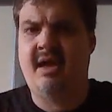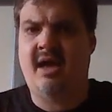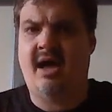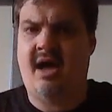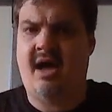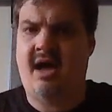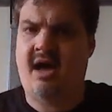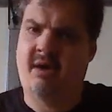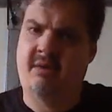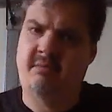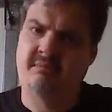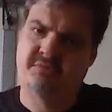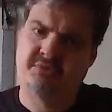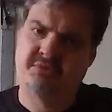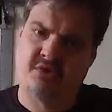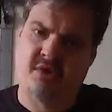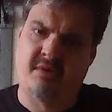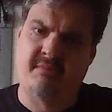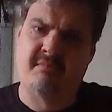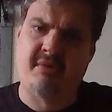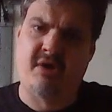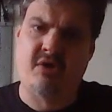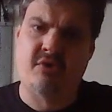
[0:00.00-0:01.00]

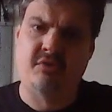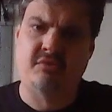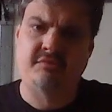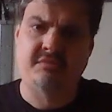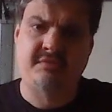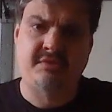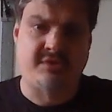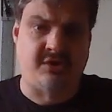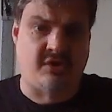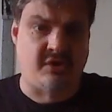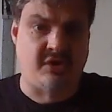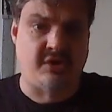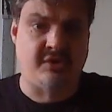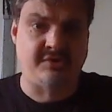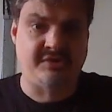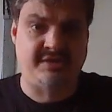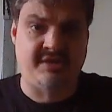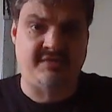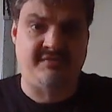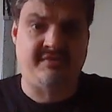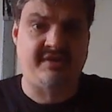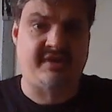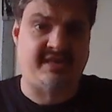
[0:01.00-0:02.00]
Trombones are a little
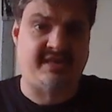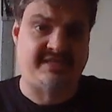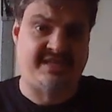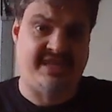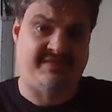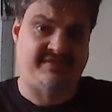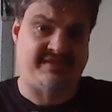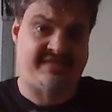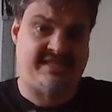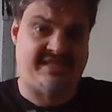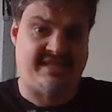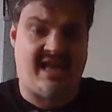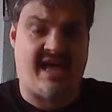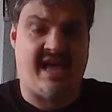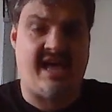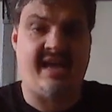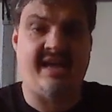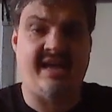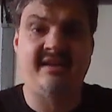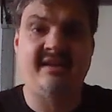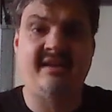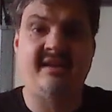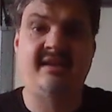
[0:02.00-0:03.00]
different because they have a
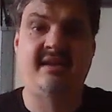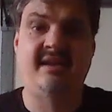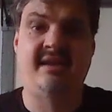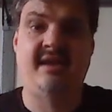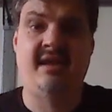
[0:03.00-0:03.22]
slide,